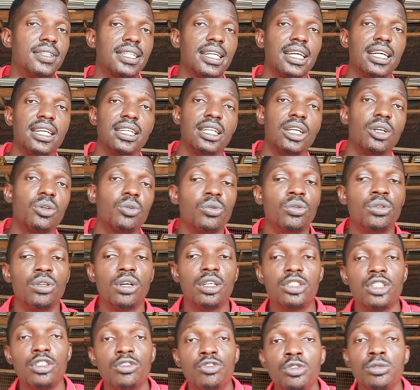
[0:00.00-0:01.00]
Okay, they could
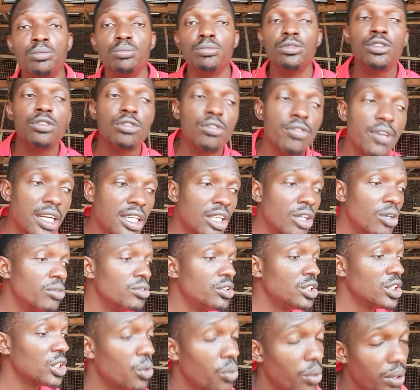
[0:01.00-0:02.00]
not even move where they
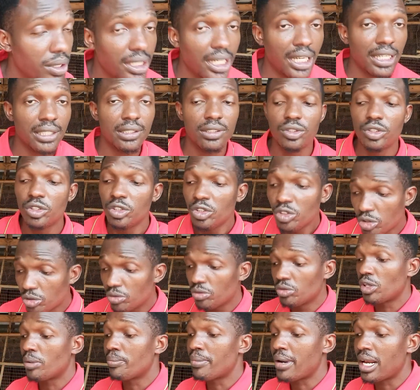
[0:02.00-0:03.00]
will drink water. So
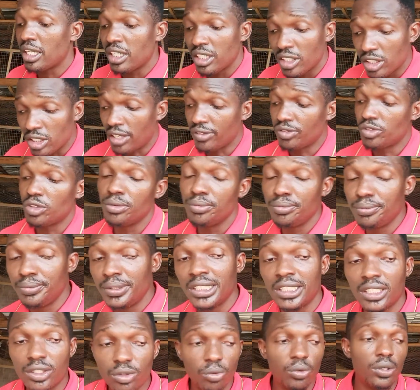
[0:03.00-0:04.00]
normally you have to
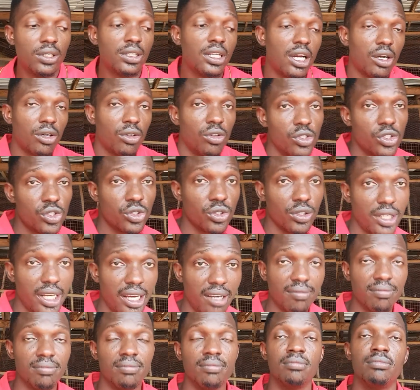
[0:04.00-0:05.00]
drink water close to
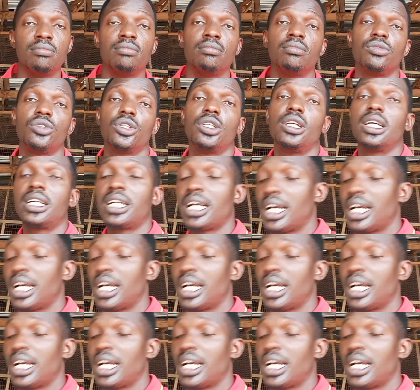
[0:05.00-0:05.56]
them so